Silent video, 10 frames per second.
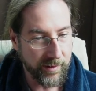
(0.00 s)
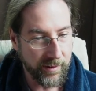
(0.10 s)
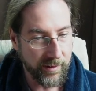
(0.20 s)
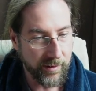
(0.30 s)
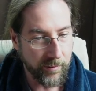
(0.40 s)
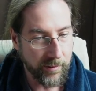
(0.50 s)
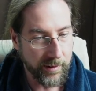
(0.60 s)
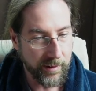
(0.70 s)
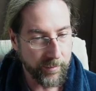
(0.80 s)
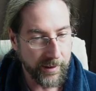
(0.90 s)
did not order
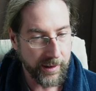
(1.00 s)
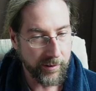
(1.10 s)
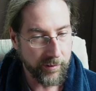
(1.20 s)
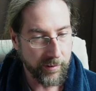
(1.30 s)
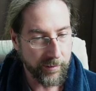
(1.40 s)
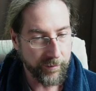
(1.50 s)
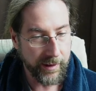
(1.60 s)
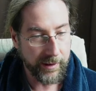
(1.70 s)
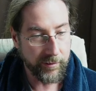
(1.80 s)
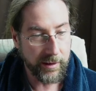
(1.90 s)
the package from the
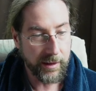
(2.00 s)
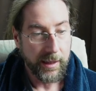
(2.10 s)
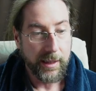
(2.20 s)
factory?